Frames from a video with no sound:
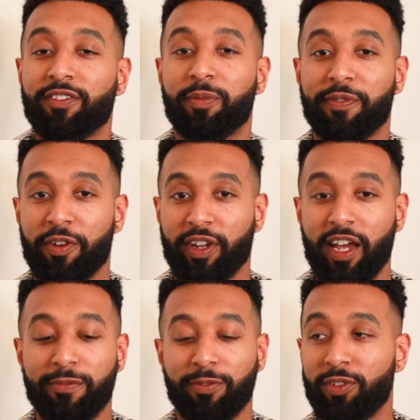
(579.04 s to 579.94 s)
I have to be very
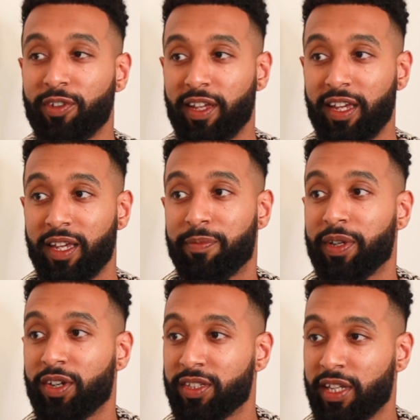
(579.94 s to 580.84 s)
careful here
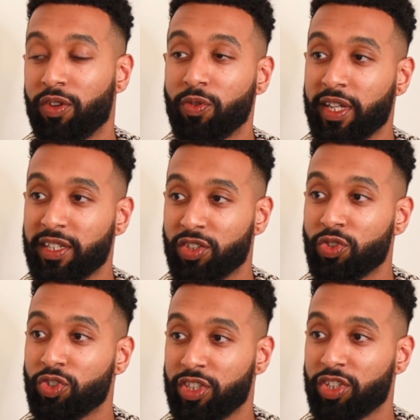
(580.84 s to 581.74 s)
because I know that it's a
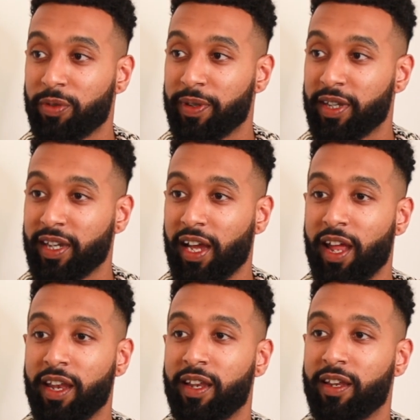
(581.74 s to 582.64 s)
touchy topic
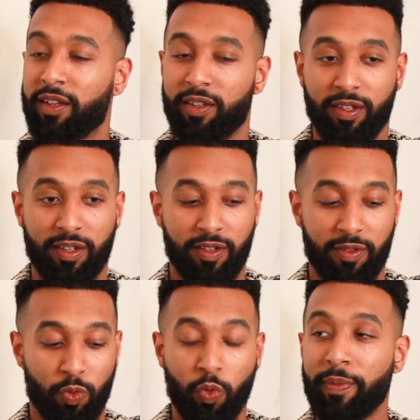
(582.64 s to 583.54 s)
and
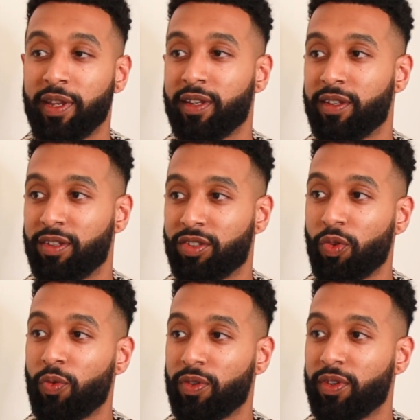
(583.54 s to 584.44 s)
women
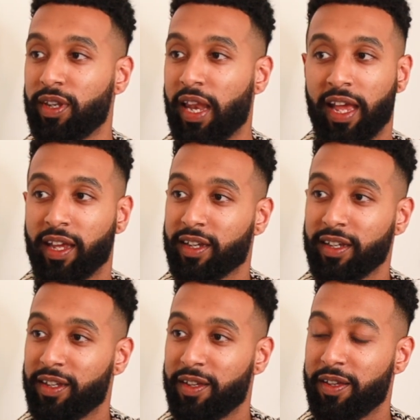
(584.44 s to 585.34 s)
don't
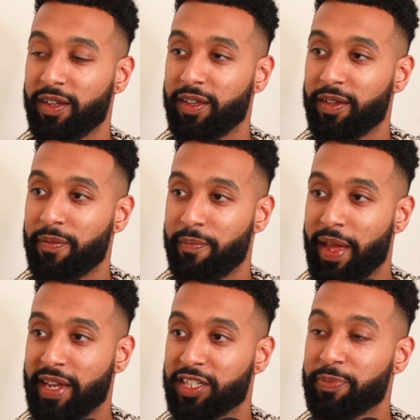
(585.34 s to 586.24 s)
like
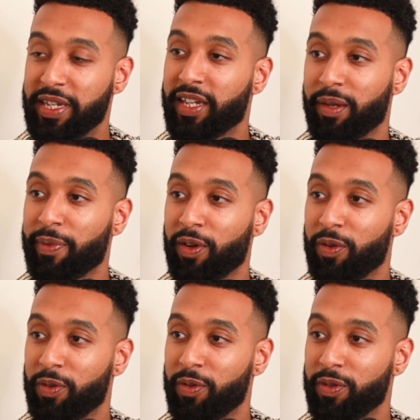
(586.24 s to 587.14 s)
men speaking about